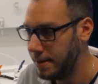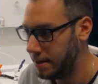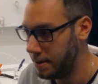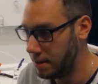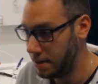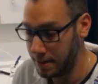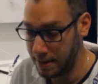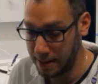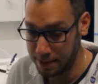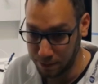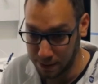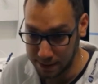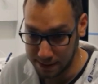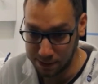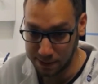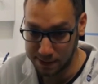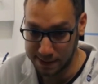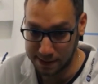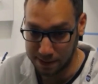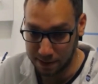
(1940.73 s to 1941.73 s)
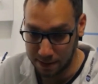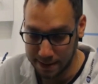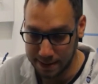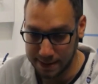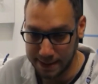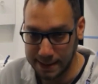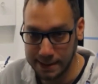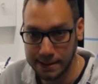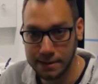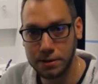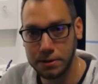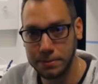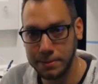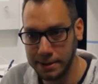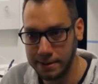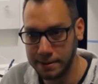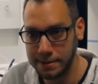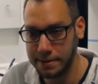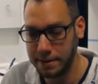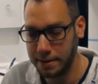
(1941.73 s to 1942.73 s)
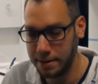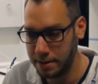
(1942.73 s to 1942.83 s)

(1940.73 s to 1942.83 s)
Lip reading: And once you start the instrument,